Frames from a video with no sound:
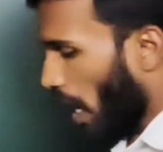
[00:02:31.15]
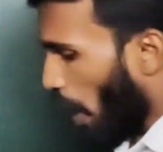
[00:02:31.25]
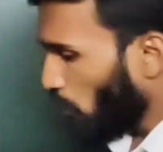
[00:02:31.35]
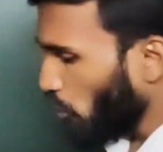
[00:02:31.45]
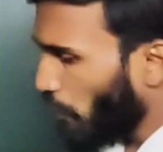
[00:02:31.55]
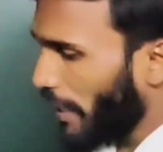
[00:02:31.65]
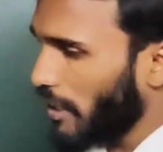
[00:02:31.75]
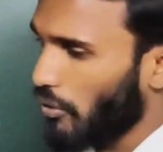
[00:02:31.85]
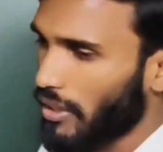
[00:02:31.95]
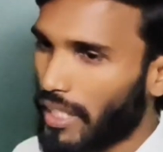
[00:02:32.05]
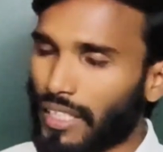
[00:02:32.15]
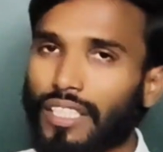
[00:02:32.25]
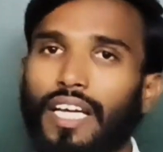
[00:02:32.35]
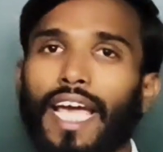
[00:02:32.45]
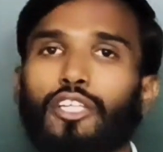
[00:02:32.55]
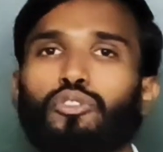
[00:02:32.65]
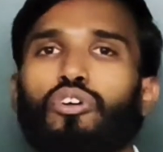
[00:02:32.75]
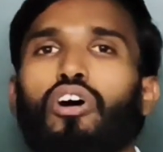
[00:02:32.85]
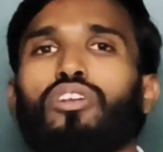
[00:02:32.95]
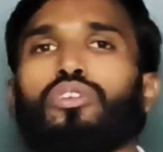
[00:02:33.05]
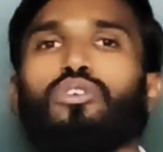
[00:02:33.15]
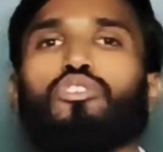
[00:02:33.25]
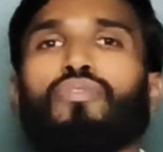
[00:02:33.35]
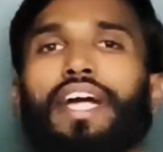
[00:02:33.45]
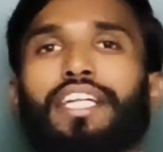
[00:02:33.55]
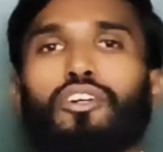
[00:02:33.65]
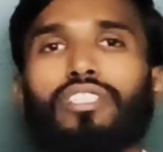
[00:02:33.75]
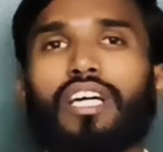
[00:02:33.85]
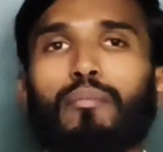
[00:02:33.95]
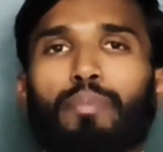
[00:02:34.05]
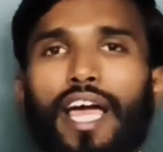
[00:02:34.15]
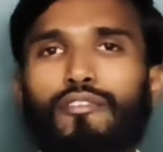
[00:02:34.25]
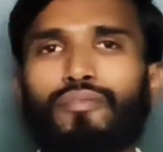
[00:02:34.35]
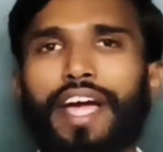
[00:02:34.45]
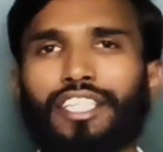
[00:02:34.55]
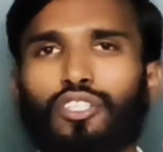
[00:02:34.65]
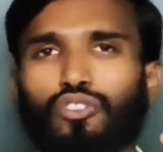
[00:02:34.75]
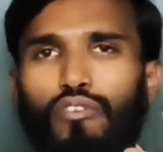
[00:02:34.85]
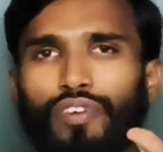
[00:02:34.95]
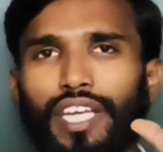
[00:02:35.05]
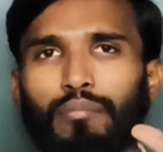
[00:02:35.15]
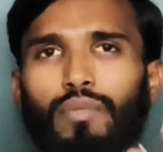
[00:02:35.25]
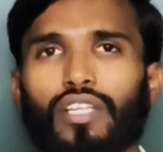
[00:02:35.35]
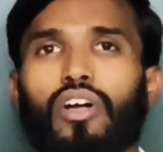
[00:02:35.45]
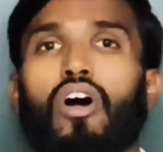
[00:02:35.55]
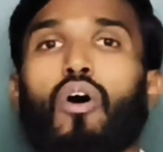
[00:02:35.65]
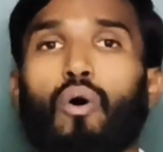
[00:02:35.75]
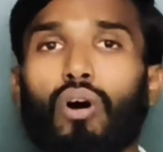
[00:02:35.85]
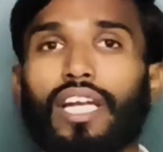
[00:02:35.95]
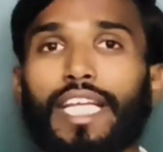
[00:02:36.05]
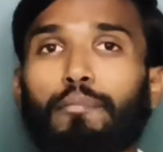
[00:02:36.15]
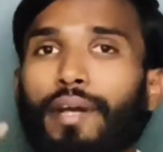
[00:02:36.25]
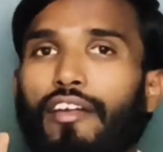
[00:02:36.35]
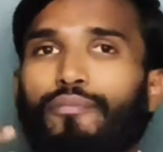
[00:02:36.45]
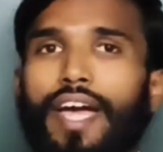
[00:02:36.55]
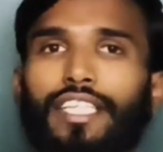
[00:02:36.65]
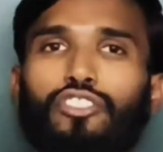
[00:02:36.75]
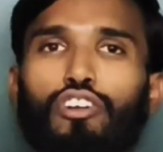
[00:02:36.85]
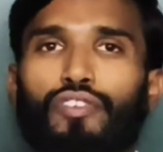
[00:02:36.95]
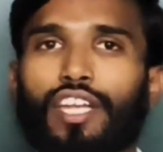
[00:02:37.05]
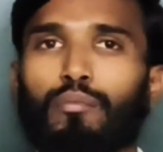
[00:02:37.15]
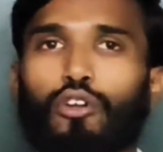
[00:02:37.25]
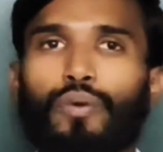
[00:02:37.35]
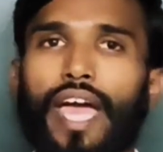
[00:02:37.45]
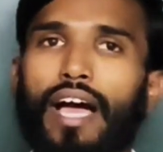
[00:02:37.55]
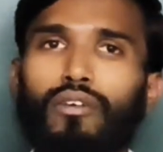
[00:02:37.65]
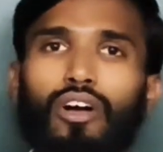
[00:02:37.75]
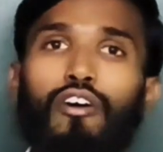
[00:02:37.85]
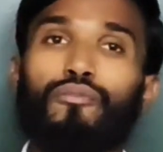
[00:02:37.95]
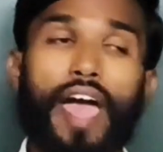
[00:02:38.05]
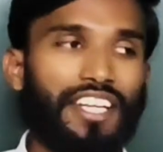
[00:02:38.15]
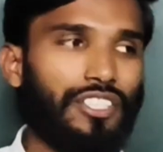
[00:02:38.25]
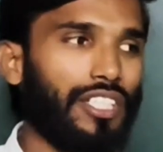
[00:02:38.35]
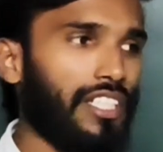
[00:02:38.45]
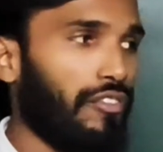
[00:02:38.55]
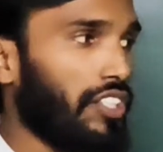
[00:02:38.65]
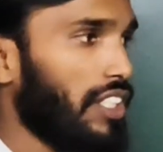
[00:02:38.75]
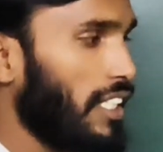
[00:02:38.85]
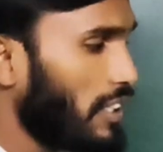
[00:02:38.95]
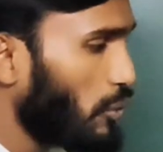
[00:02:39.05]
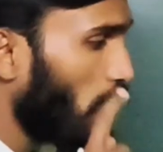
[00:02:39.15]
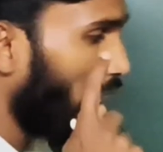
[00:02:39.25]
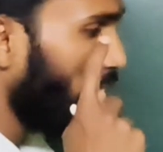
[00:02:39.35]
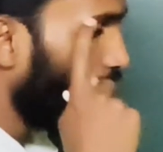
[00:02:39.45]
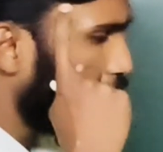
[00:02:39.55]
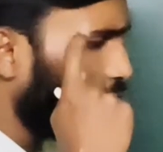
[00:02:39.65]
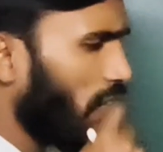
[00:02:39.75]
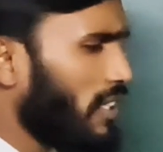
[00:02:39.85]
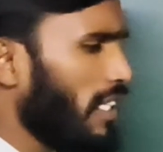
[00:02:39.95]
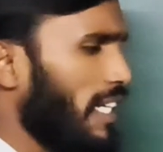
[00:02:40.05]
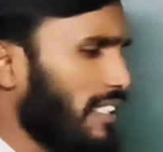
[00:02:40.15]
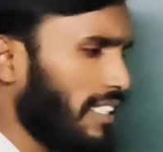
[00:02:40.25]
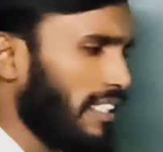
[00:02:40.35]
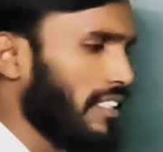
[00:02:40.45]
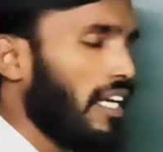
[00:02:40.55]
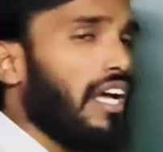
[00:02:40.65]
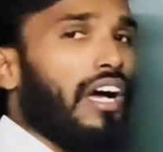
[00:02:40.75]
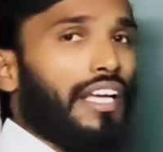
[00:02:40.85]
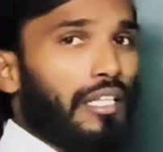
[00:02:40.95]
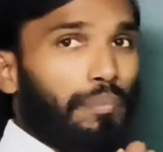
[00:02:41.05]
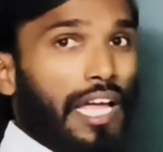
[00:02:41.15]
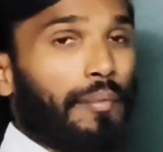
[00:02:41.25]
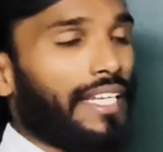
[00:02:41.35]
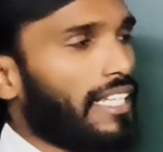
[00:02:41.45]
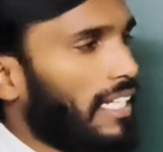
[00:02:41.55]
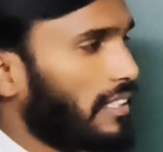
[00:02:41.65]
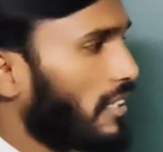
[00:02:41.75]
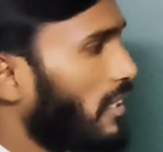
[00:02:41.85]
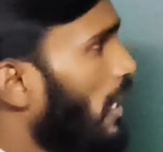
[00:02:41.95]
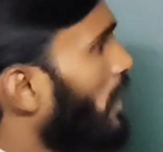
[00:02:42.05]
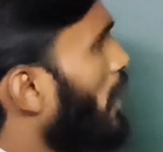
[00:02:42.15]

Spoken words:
How to find out that? As you all know, to find out the prime factors of a number, only prime factors of a number, we have factor tree, which is you learned in the previous classes, in the primary classes.